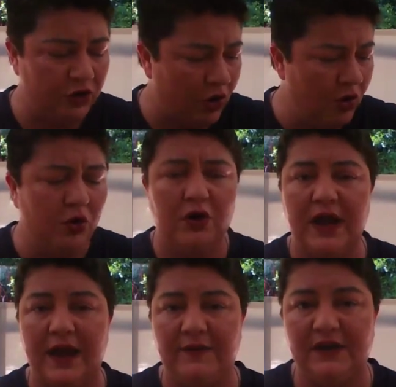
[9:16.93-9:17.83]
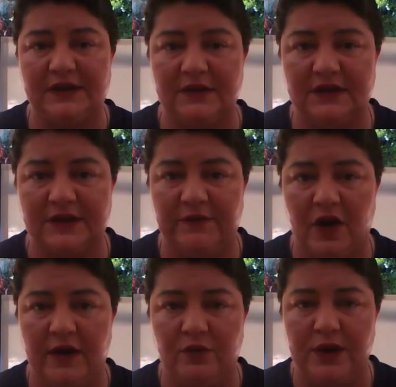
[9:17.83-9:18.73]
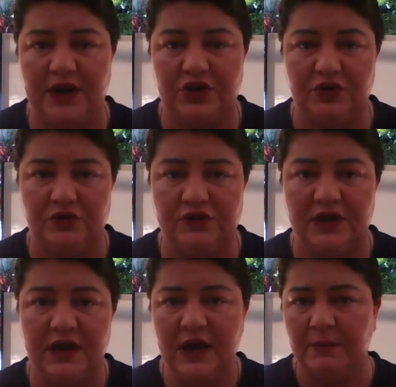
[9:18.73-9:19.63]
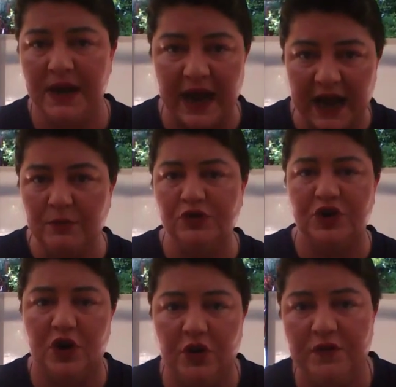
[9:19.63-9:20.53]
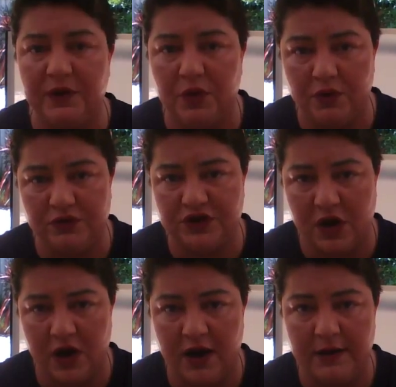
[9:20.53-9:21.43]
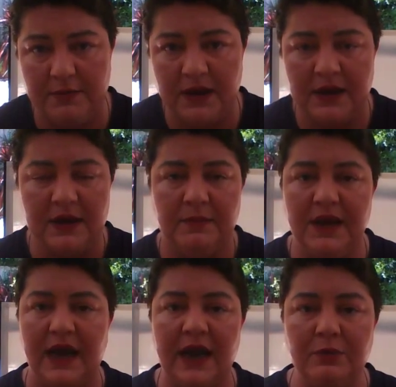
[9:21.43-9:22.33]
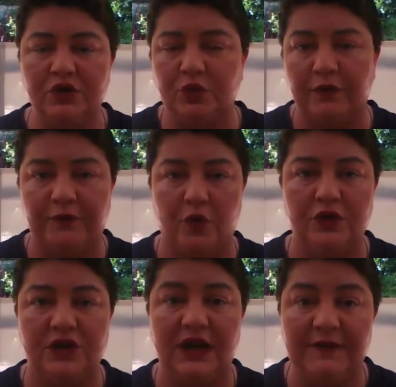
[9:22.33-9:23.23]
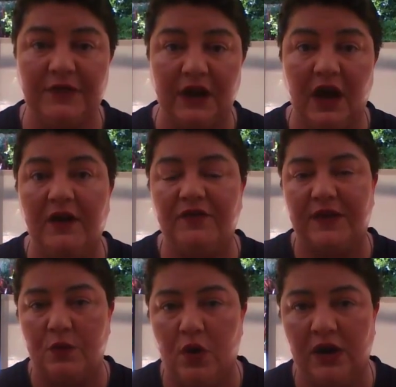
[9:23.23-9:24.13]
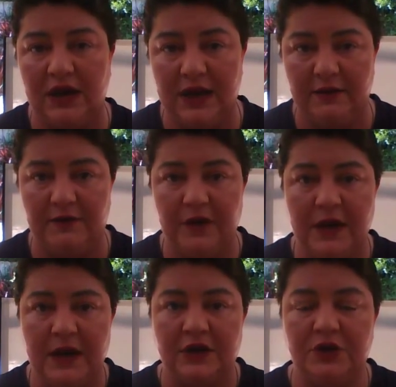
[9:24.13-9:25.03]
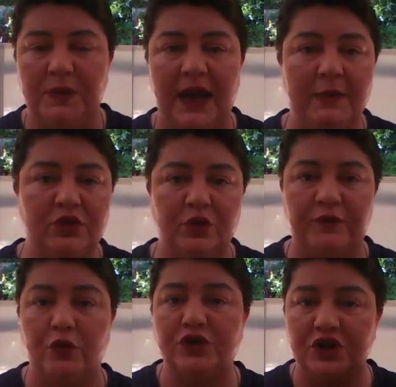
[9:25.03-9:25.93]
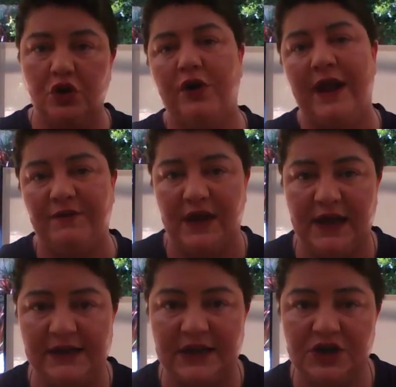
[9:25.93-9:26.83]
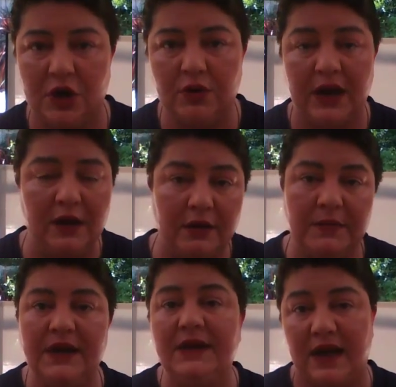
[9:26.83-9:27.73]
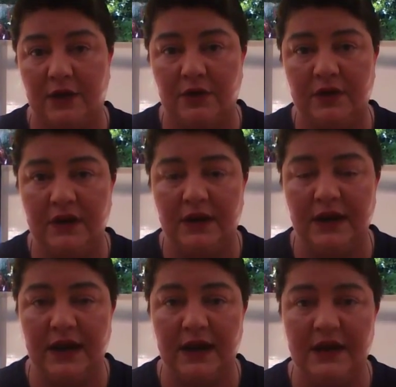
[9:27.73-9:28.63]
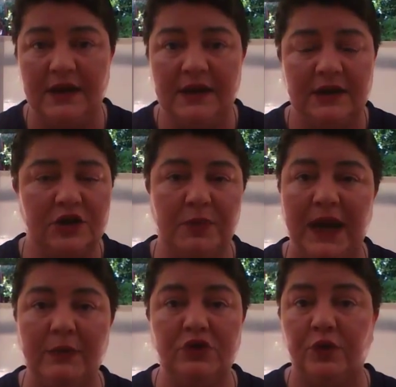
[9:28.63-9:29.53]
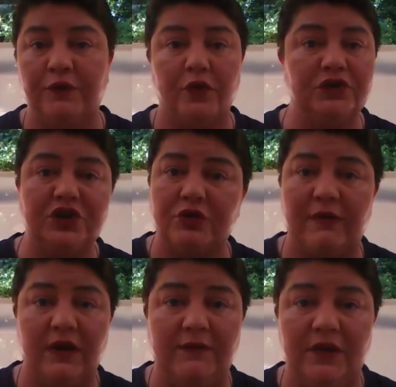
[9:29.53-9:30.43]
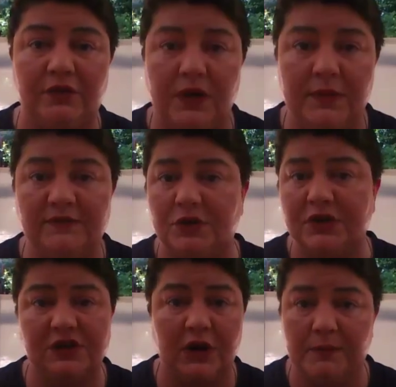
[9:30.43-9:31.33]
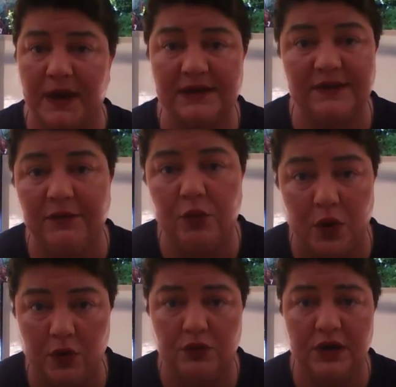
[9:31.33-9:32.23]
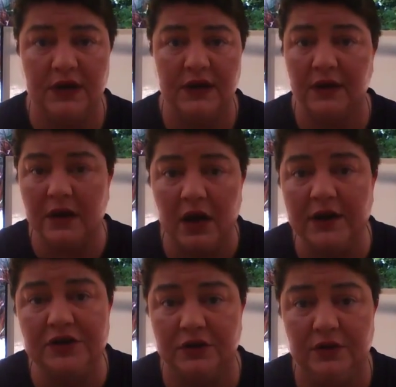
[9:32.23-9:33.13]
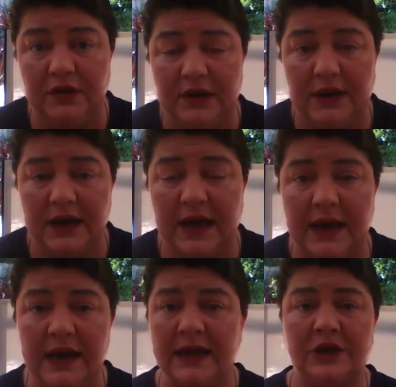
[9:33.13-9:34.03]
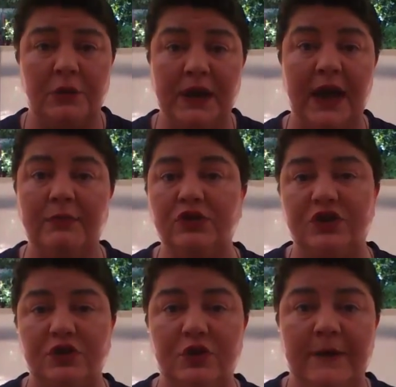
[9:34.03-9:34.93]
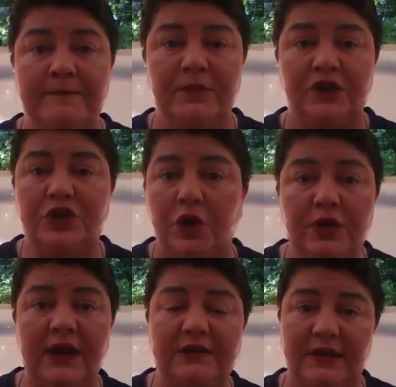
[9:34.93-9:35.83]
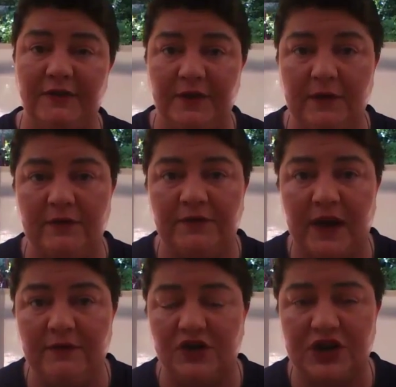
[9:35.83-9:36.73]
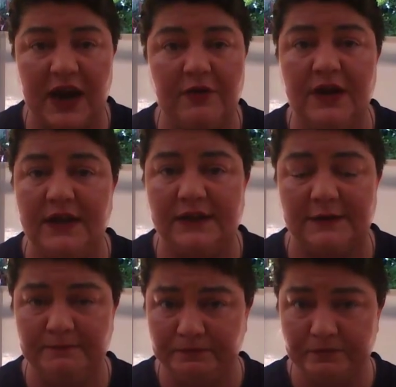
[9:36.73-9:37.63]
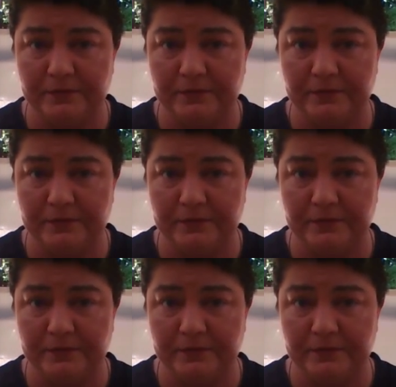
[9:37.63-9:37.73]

No longer having survival issues, being able to own their own time, being able to afford to live the life that they want to live, to be able to afford to not have their kids in childcare like me now, okay, to be able to afford to travel every 3 months to exotic parts of the world like I do, okay, to be able to donate to their favourite charities and